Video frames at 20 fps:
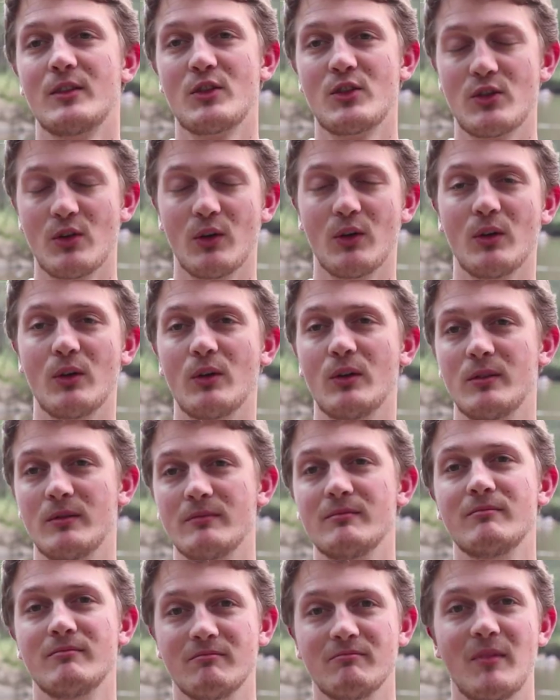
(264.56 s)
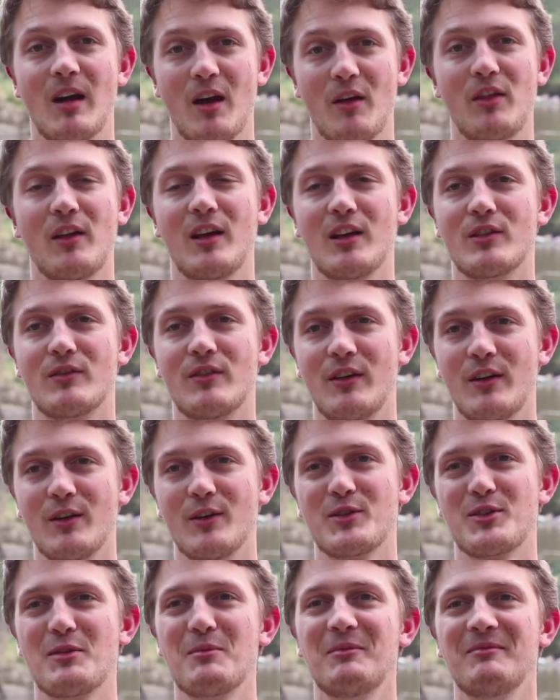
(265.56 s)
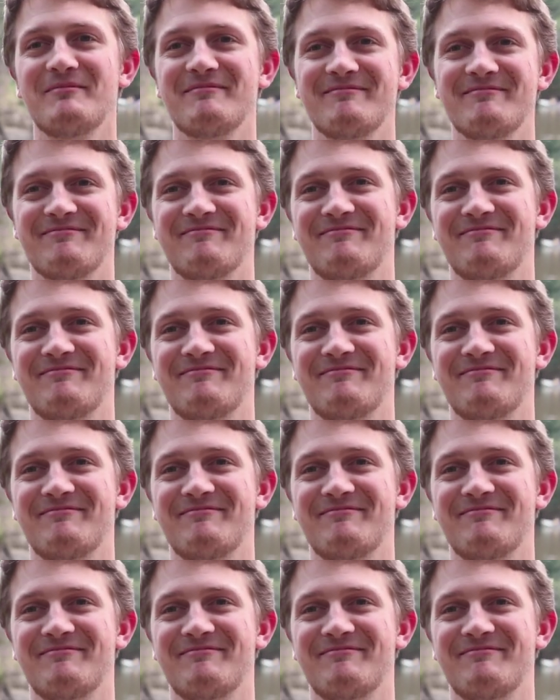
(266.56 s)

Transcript: so I think it's very awesome.